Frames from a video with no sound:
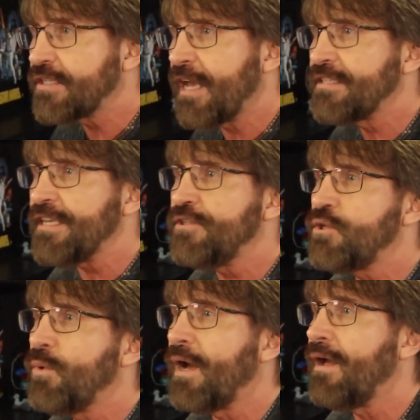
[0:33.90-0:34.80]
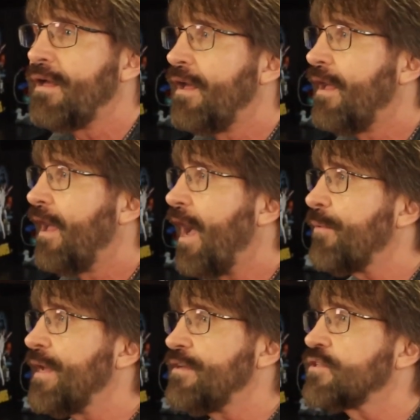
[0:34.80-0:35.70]
us into a how would
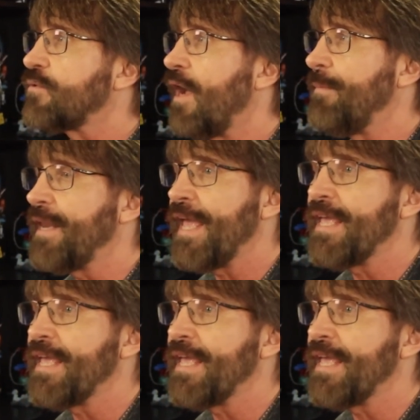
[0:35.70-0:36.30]
I describe it? A